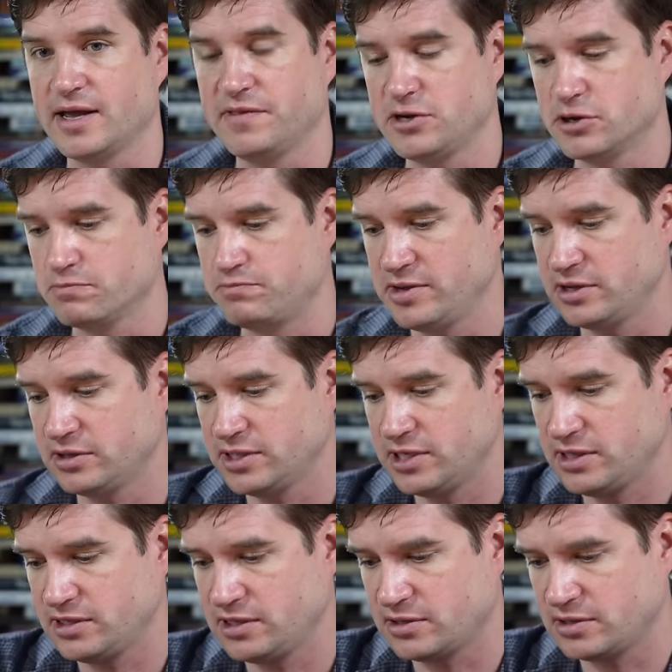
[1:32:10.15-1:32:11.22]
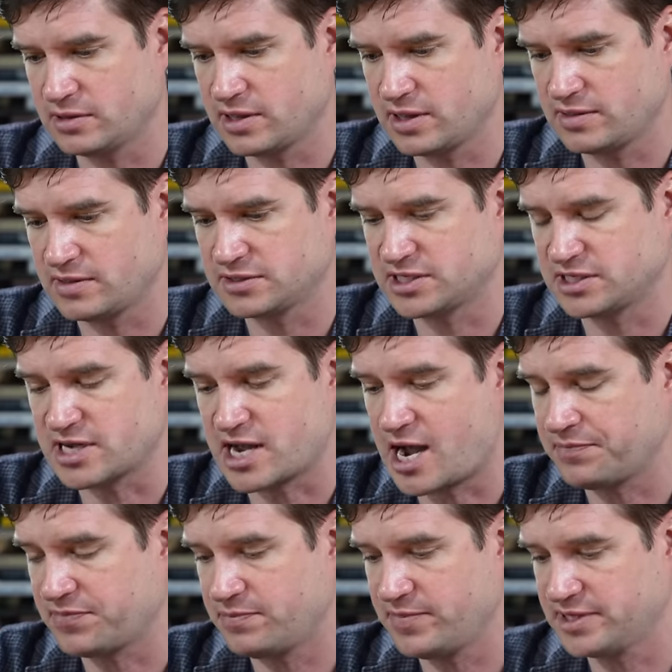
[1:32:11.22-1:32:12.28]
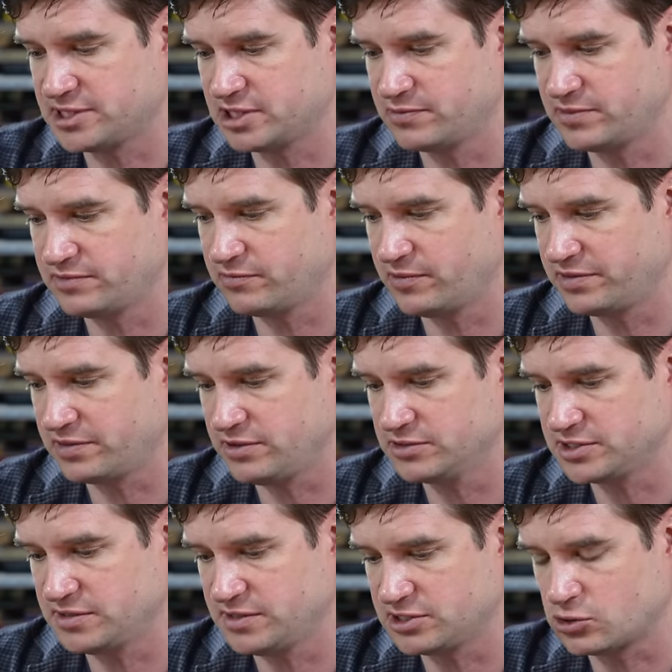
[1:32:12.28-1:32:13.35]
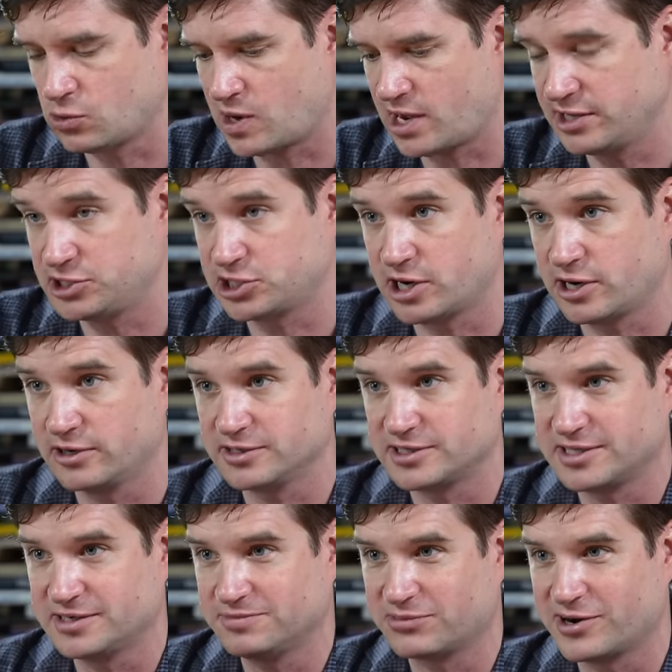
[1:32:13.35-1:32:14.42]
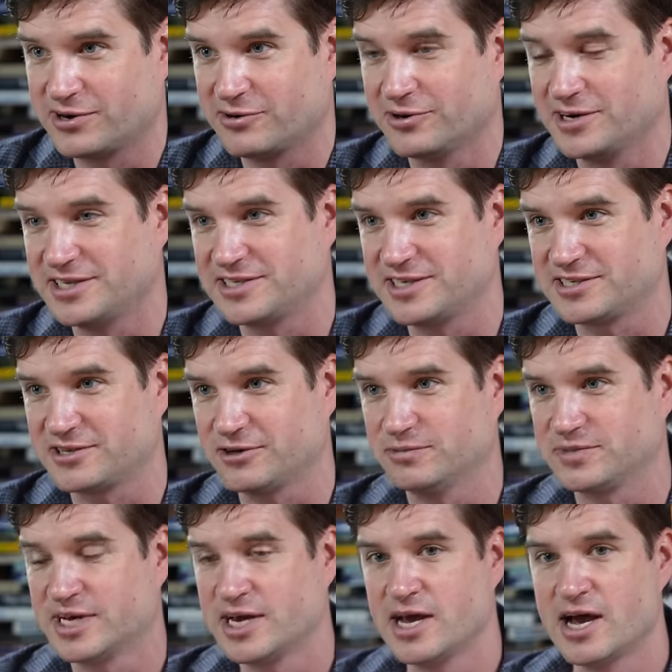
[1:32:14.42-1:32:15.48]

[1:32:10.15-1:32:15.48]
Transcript: then you're building. You there's this optimism of with using these quad charts and priority systems.